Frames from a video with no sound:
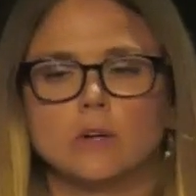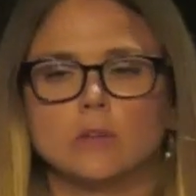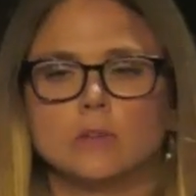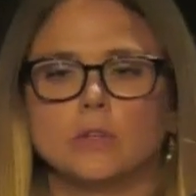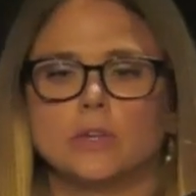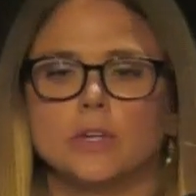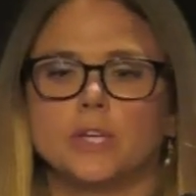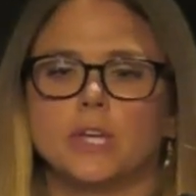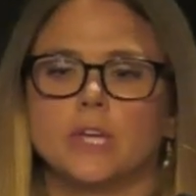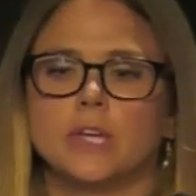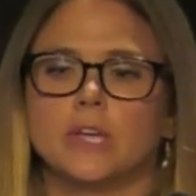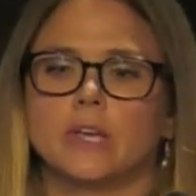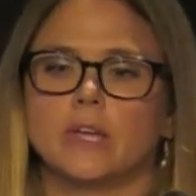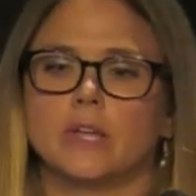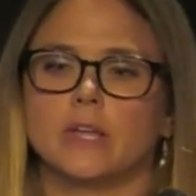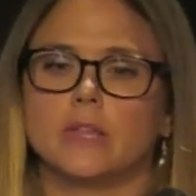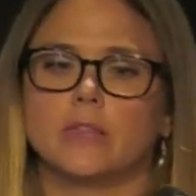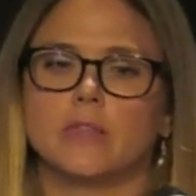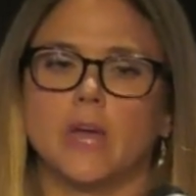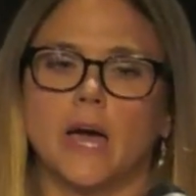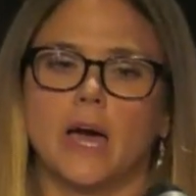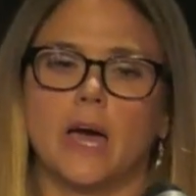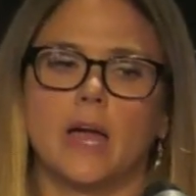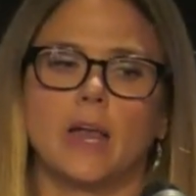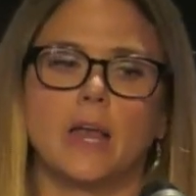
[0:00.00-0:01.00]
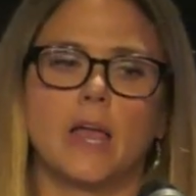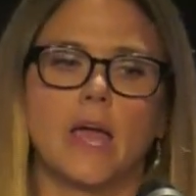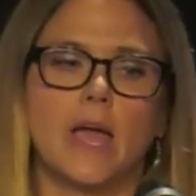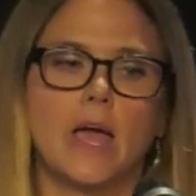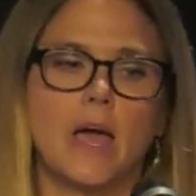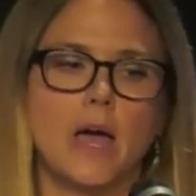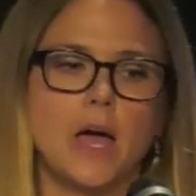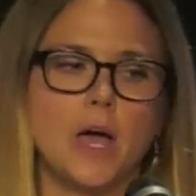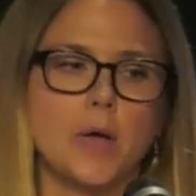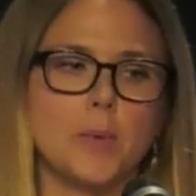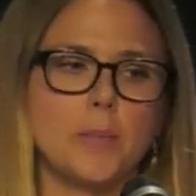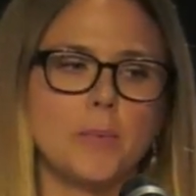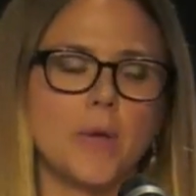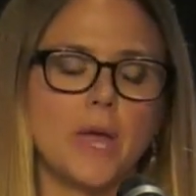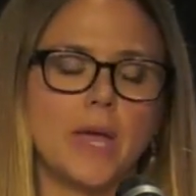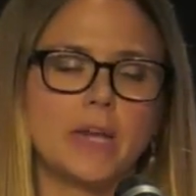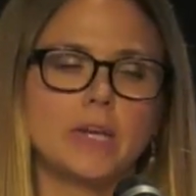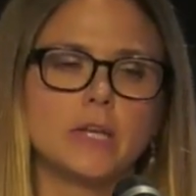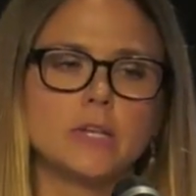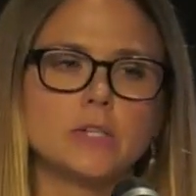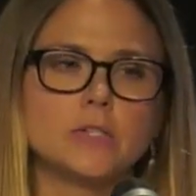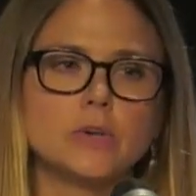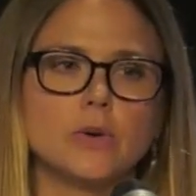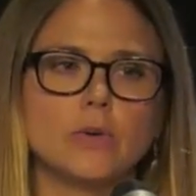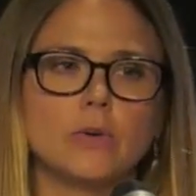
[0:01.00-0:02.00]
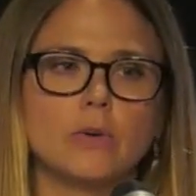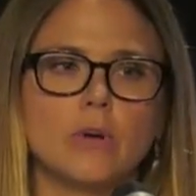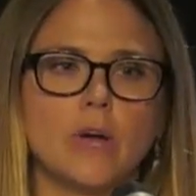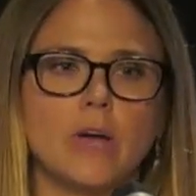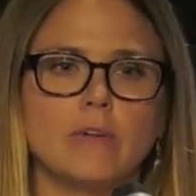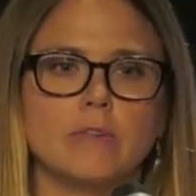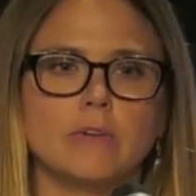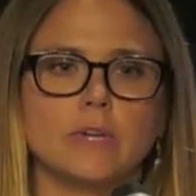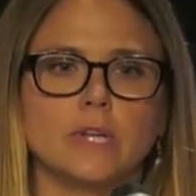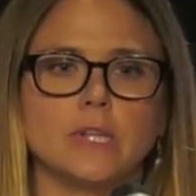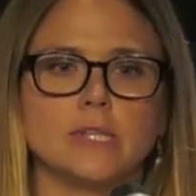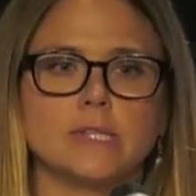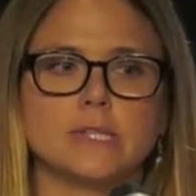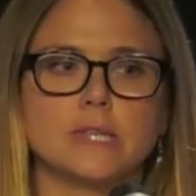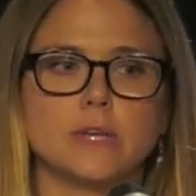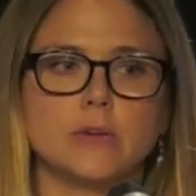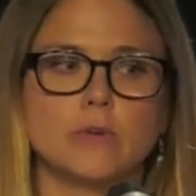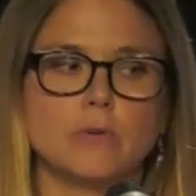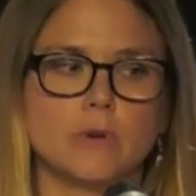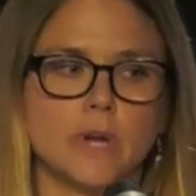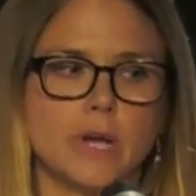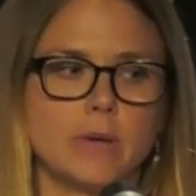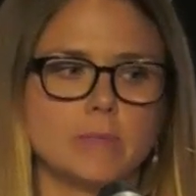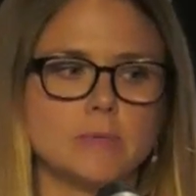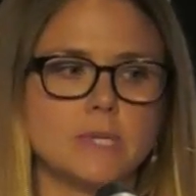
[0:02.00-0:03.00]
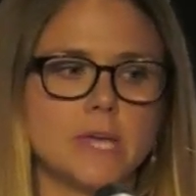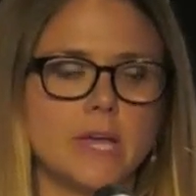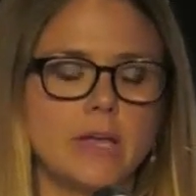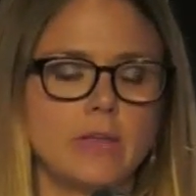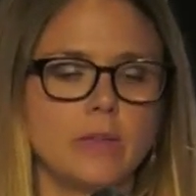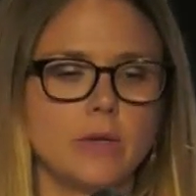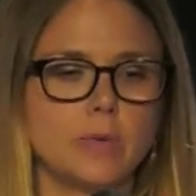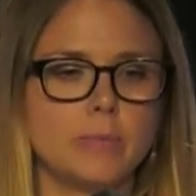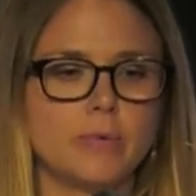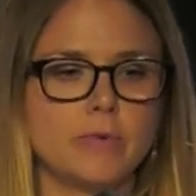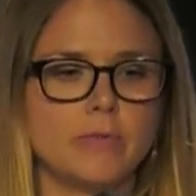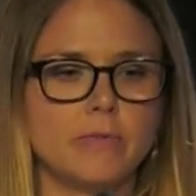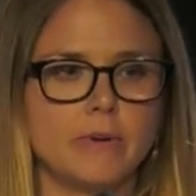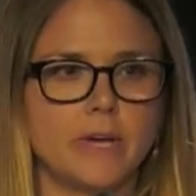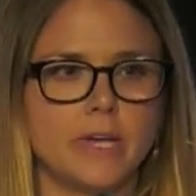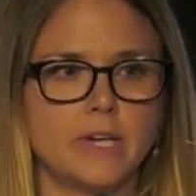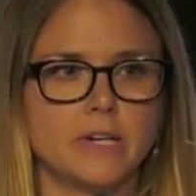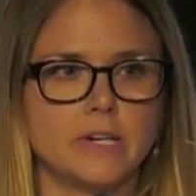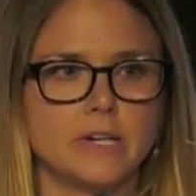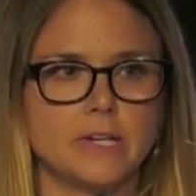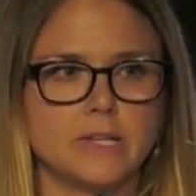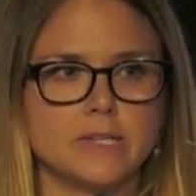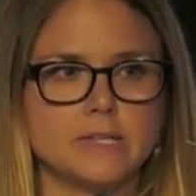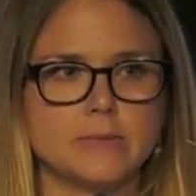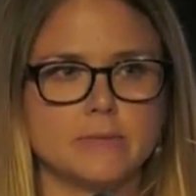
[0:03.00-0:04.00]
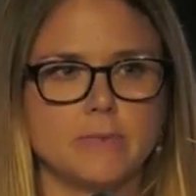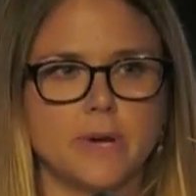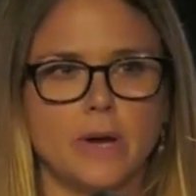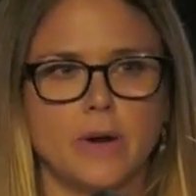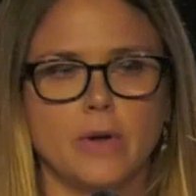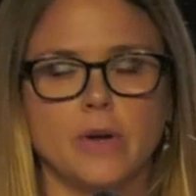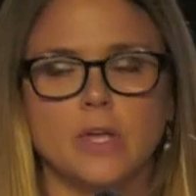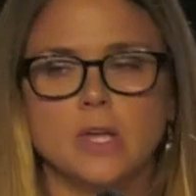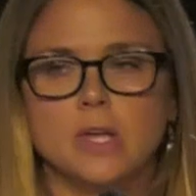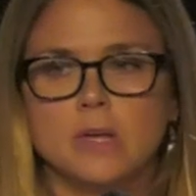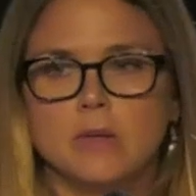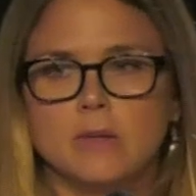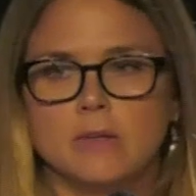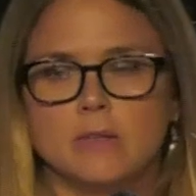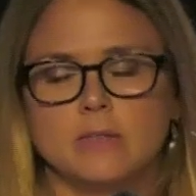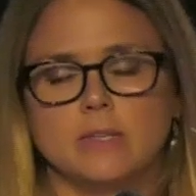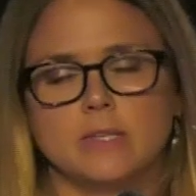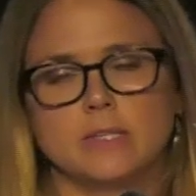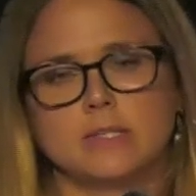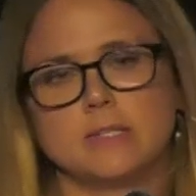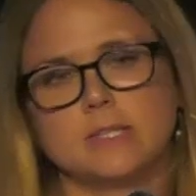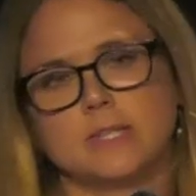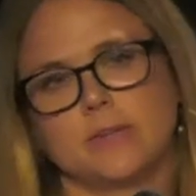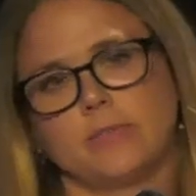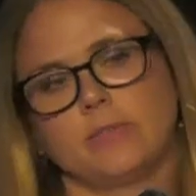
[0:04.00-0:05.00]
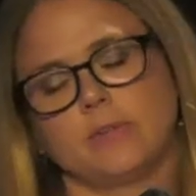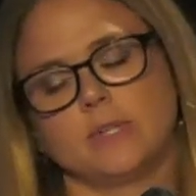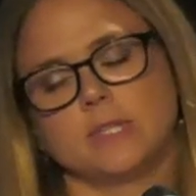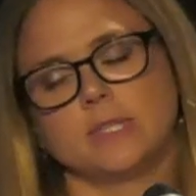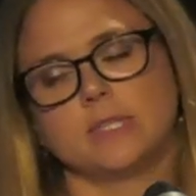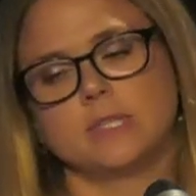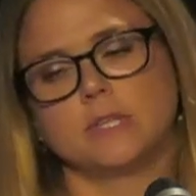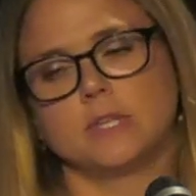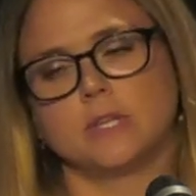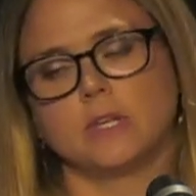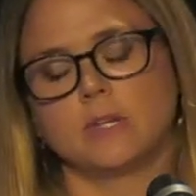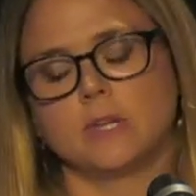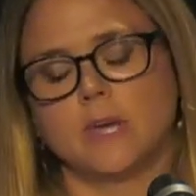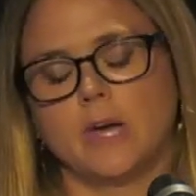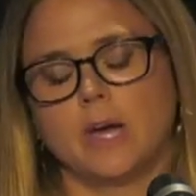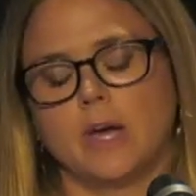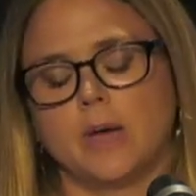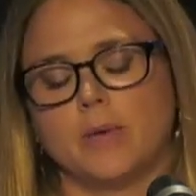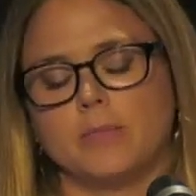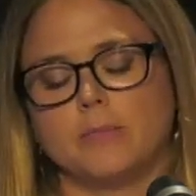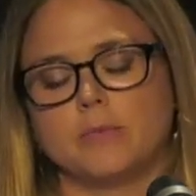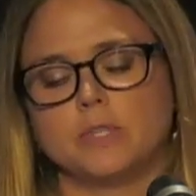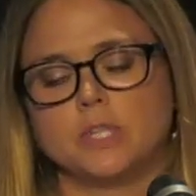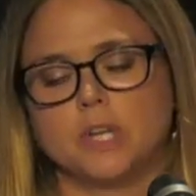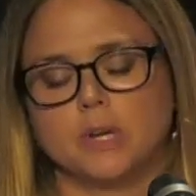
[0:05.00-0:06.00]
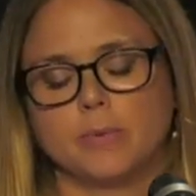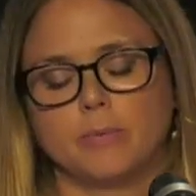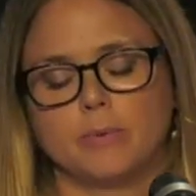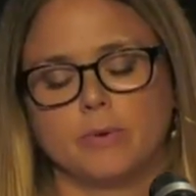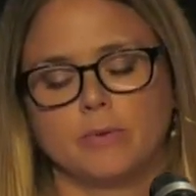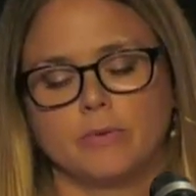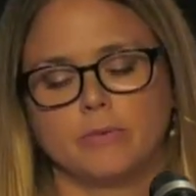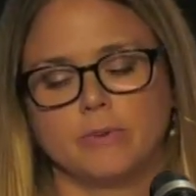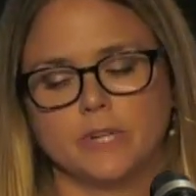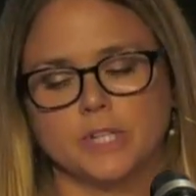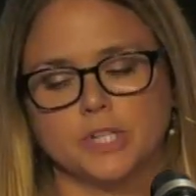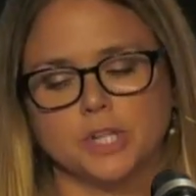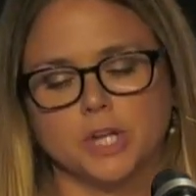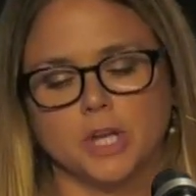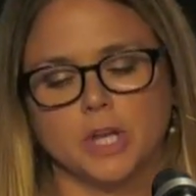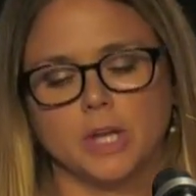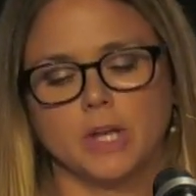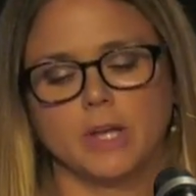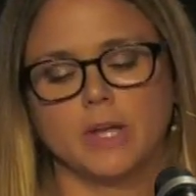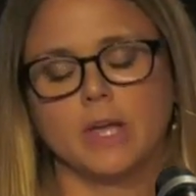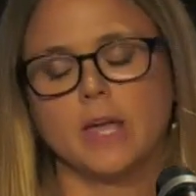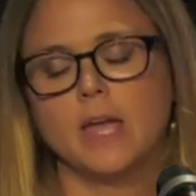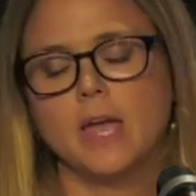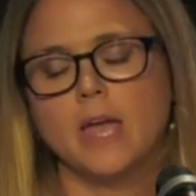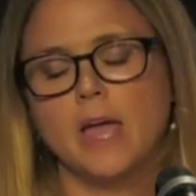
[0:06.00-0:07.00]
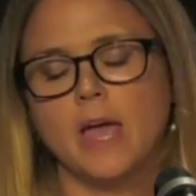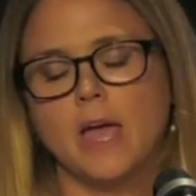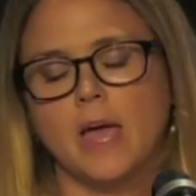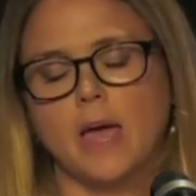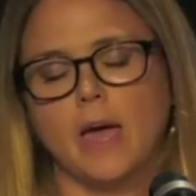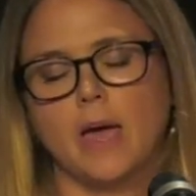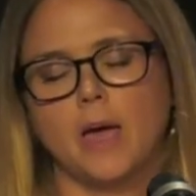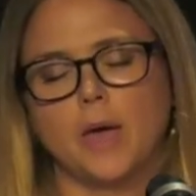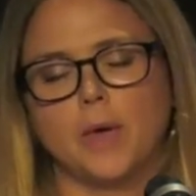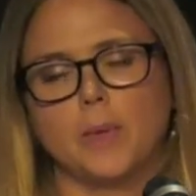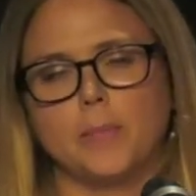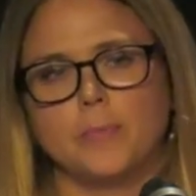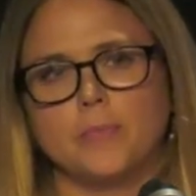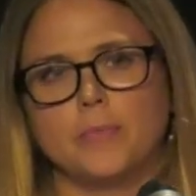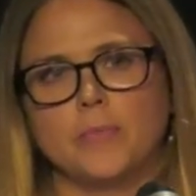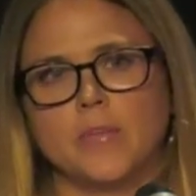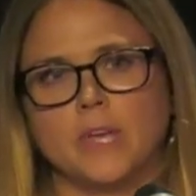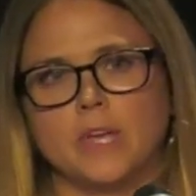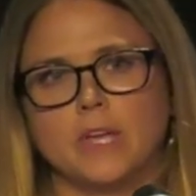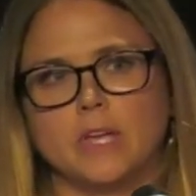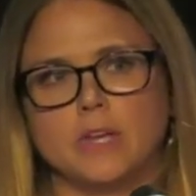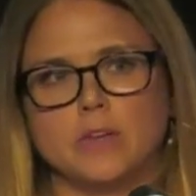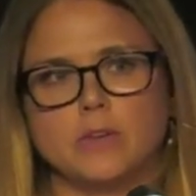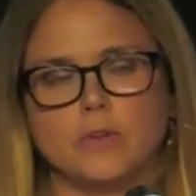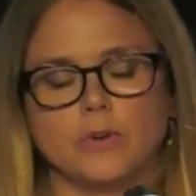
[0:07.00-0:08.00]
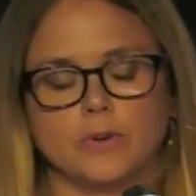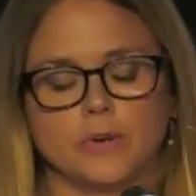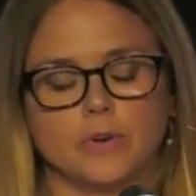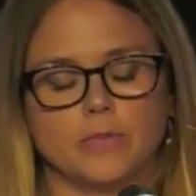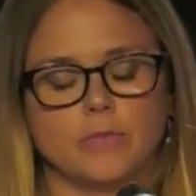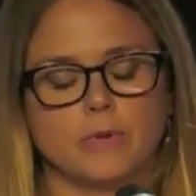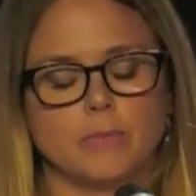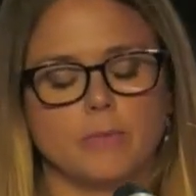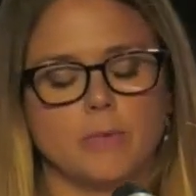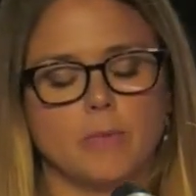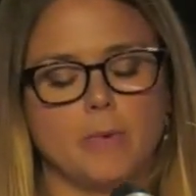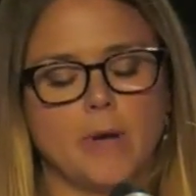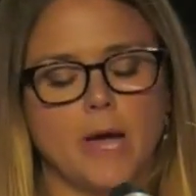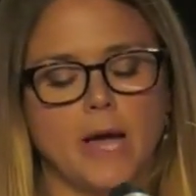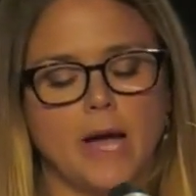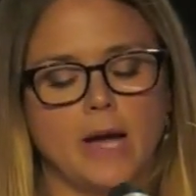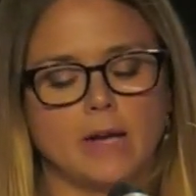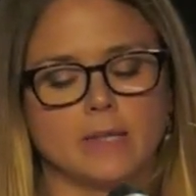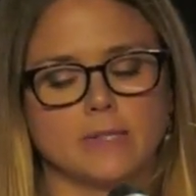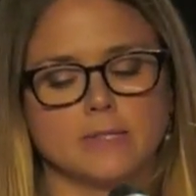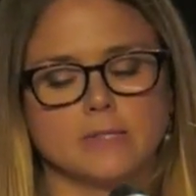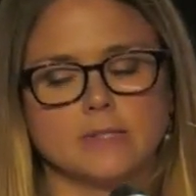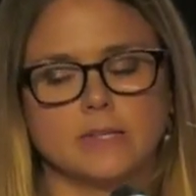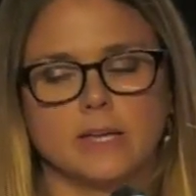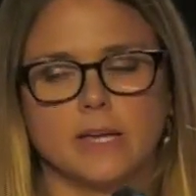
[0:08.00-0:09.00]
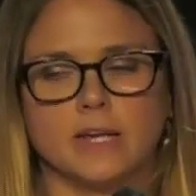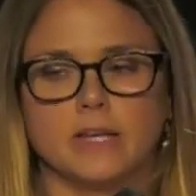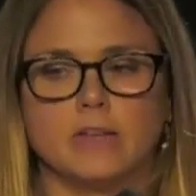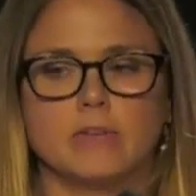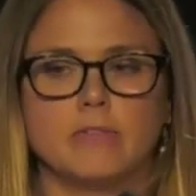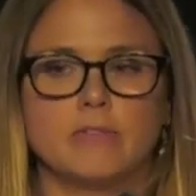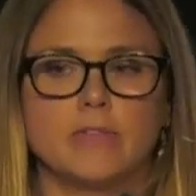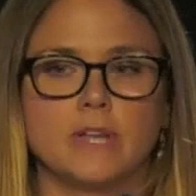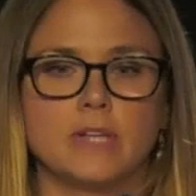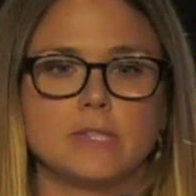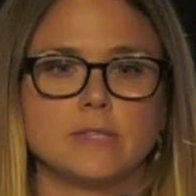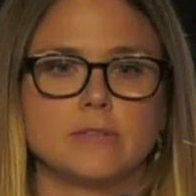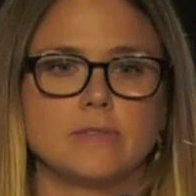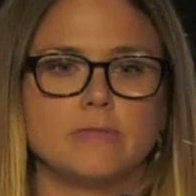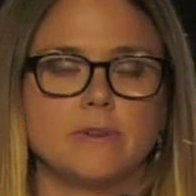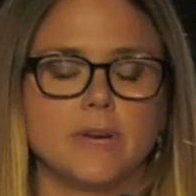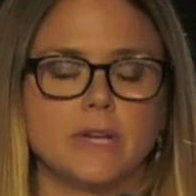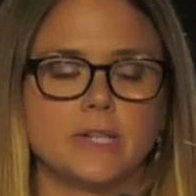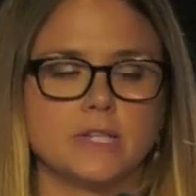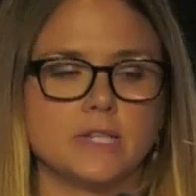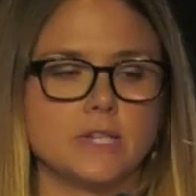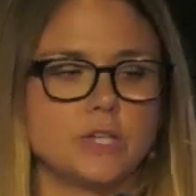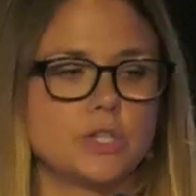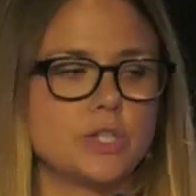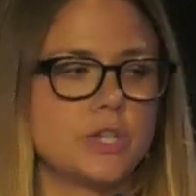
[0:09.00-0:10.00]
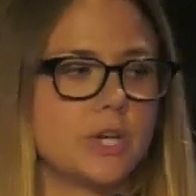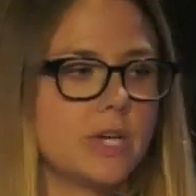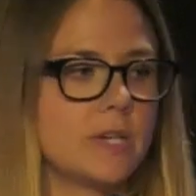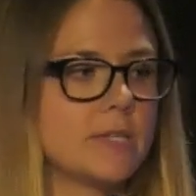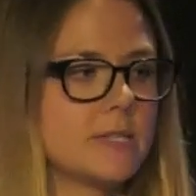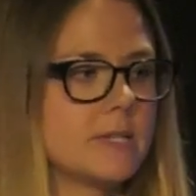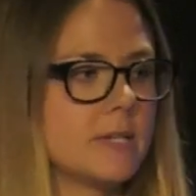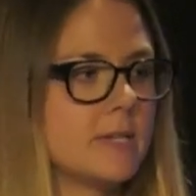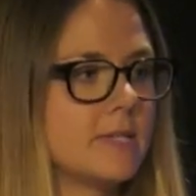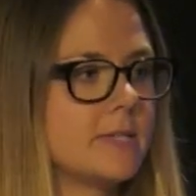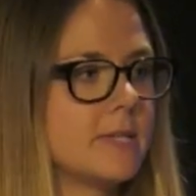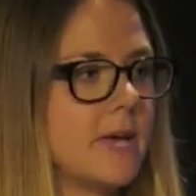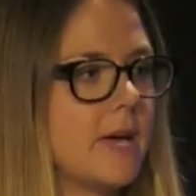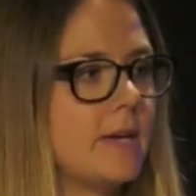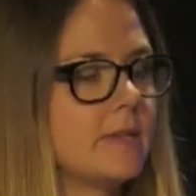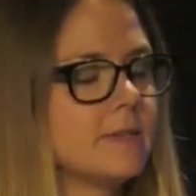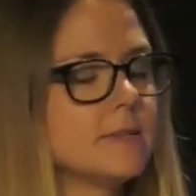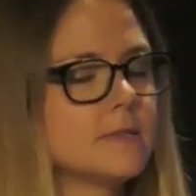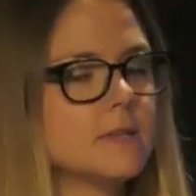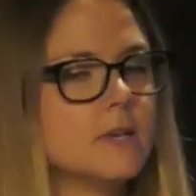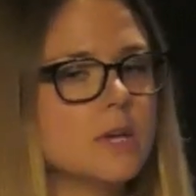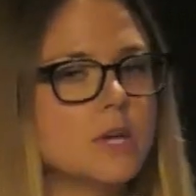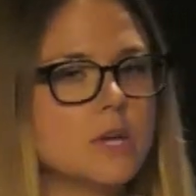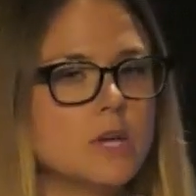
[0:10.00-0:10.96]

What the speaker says: looking at that anecdotal evidence that Graham Taylor provided us about this difference in chick provisioning that he'd noted from the past, and if that's affecting chick success.